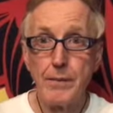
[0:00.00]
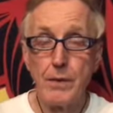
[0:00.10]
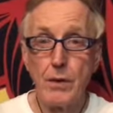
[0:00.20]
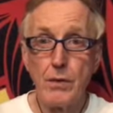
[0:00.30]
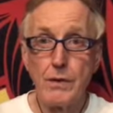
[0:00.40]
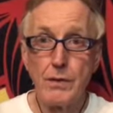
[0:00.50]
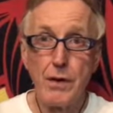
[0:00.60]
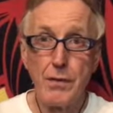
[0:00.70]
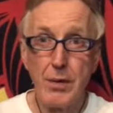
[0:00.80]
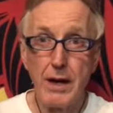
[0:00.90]
Always
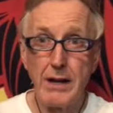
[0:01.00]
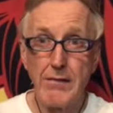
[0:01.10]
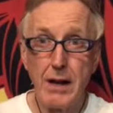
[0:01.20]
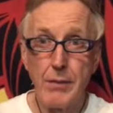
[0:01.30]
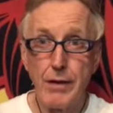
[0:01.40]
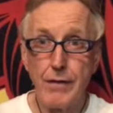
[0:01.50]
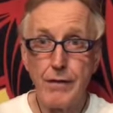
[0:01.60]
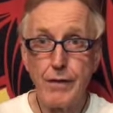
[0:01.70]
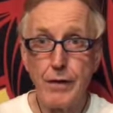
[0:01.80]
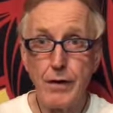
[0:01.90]
worth playing around with it
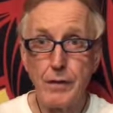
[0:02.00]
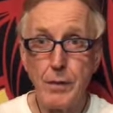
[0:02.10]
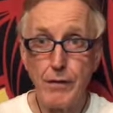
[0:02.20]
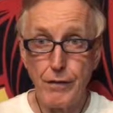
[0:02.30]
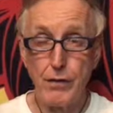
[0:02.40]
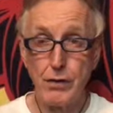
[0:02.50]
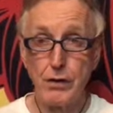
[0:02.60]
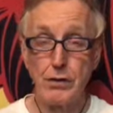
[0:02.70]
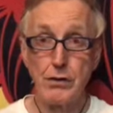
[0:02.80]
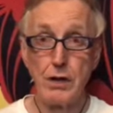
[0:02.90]
first before
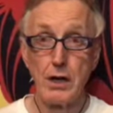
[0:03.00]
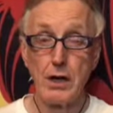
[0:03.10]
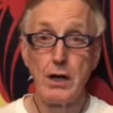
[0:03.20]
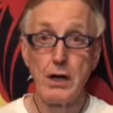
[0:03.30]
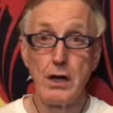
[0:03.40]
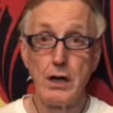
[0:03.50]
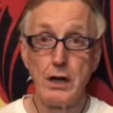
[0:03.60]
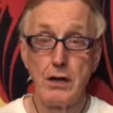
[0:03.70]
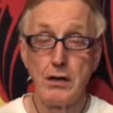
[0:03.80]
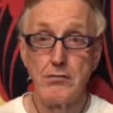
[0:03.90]
you
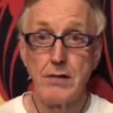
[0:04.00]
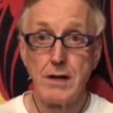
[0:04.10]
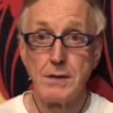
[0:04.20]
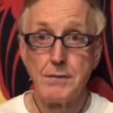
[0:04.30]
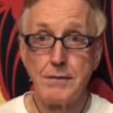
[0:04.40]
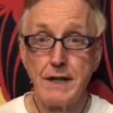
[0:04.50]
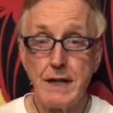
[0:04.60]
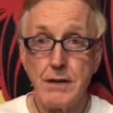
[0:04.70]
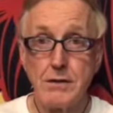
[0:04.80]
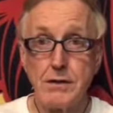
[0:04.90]
run some
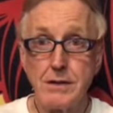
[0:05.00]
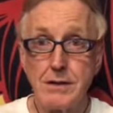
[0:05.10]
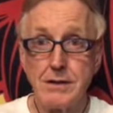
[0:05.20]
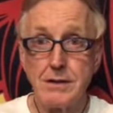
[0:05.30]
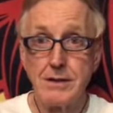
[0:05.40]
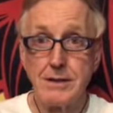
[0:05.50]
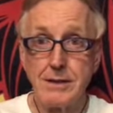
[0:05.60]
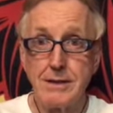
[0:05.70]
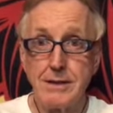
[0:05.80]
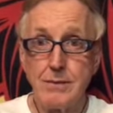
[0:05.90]
videos. This is the
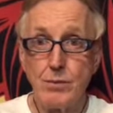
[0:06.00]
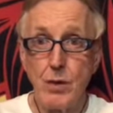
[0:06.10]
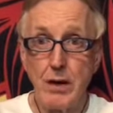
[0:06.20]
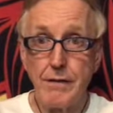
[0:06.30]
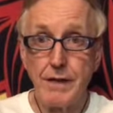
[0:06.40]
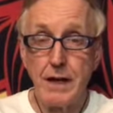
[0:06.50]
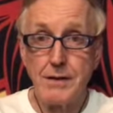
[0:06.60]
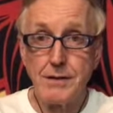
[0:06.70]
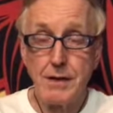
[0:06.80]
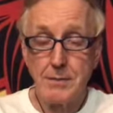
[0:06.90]
third one I've done,
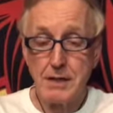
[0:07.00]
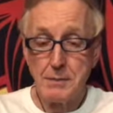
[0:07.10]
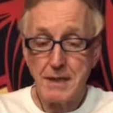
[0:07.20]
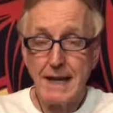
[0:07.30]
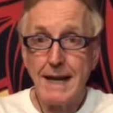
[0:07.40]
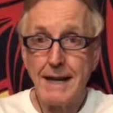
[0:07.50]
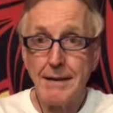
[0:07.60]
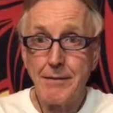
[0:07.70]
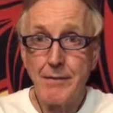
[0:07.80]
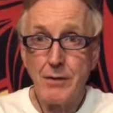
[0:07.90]
so I must be getting
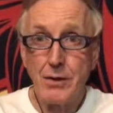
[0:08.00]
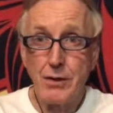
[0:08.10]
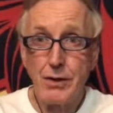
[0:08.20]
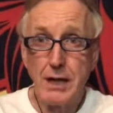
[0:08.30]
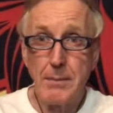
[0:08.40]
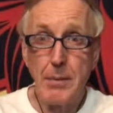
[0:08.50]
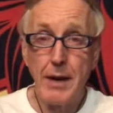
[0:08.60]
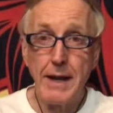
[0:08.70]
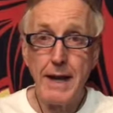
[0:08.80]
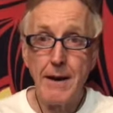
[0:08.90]
good at it by
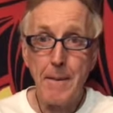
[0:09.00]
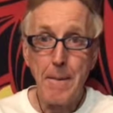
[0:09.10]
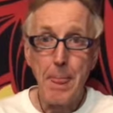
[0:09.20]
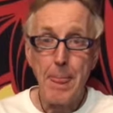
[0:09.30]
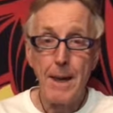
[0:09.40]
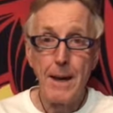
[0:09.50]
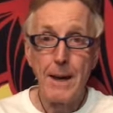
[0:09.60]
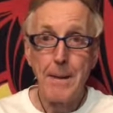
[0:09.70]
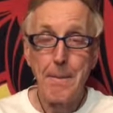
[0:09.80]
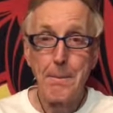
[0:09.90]
now.
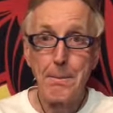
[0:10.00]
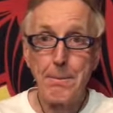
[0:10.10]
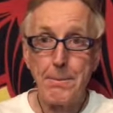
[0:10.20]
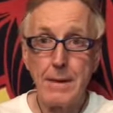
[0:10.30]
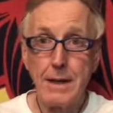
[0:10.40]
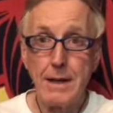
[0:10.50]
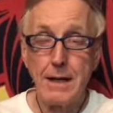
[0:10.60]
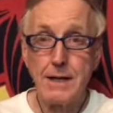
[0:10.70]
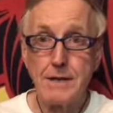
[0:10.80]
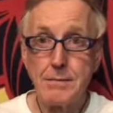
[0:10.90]
And I
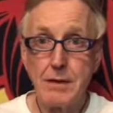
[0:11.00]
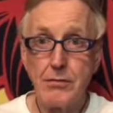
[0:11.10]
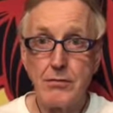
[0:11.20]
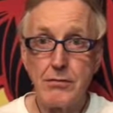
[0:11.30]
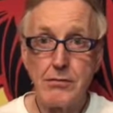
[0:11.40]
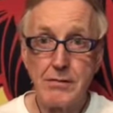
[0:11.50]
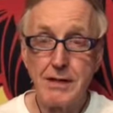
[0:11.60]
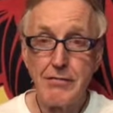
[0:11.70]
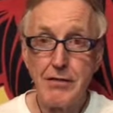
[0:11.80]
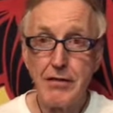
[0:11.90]
had some little
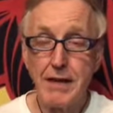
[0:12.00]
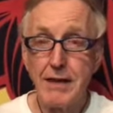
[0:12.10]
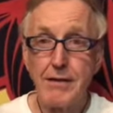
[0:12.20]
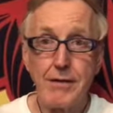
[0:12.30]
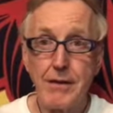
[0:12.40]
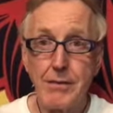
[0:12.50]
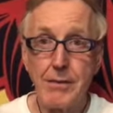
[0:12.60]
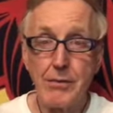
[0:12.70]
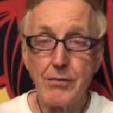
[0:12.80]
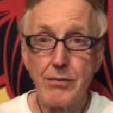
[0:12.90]
different things that
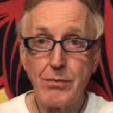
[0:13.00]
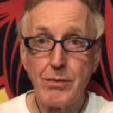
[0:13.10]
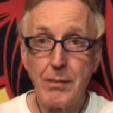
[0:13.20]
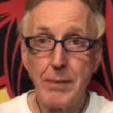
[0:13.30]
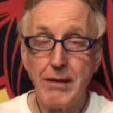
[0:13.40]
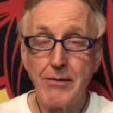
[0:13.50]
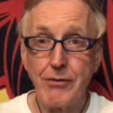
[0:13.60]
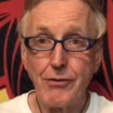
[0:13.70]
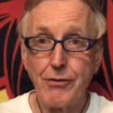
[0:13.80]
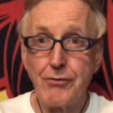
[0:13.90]
were appearing on
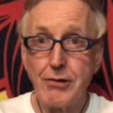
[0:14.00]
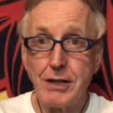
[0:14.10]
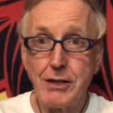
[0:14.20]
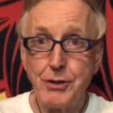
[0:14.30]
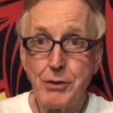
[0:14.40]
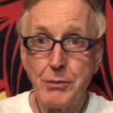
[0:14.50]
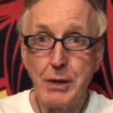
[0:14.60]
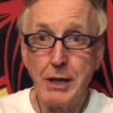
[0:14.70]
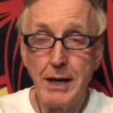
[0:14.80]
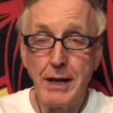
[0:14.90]
the screen that shouldn't
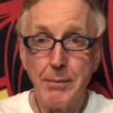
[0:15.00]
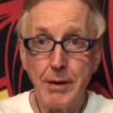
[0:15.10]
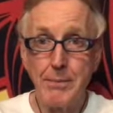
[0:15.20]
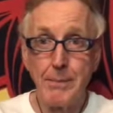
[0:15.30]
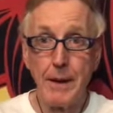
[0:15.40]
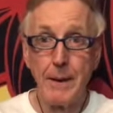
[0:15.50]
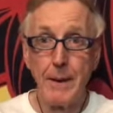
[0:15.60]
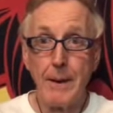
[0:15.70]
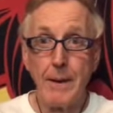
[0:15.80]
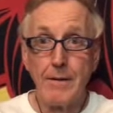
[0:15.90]
be there, but
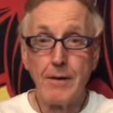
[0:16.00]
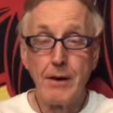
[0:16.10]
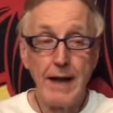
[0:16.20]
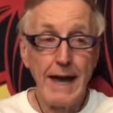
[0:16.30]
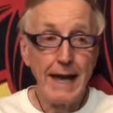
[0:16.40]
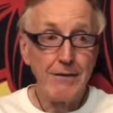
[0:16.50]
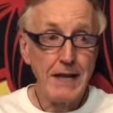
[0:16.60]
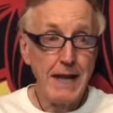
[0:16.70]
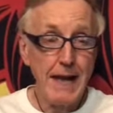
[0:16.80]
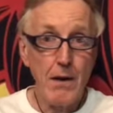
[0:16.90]
got the hang of it
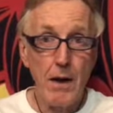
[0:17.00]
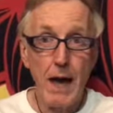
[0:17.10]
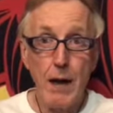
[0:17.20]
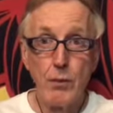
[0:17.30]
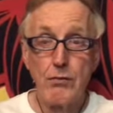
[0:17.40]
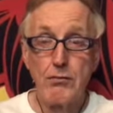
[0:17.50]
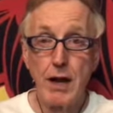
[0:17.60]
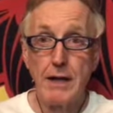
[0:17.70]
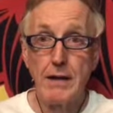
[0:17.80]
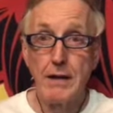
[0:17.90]
now. And
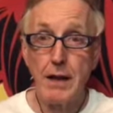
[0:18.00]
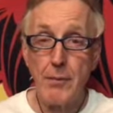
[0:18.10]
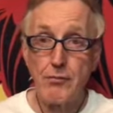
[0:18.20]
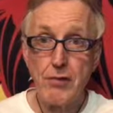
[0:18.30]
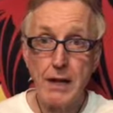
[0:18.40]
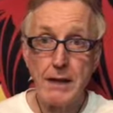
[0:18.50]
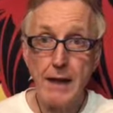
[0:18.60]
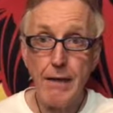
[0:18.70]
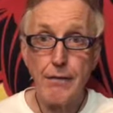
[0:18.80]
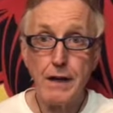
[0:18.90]
I'm running
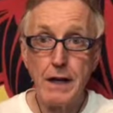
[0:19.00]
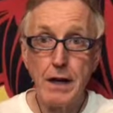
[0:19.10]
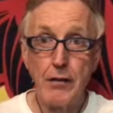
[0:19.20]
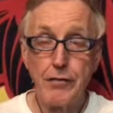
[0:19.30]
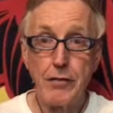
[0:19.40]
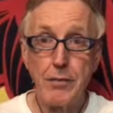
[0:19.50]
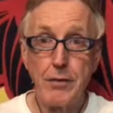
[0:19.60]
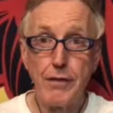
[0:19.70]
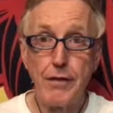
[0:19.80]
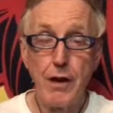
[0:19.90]
that video from the
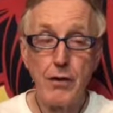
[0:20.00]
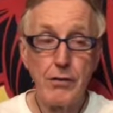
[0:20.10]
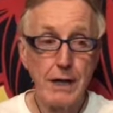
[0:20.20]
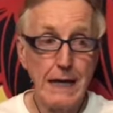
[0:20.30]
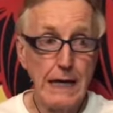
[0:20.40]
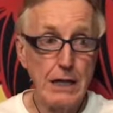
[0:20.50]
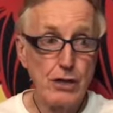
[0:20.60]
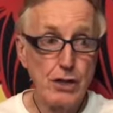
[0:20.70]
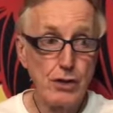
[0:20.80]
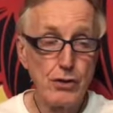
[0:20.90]
phone
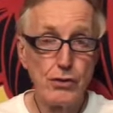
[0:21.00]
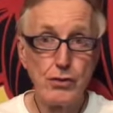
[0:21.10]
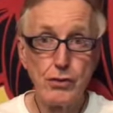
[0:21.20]
into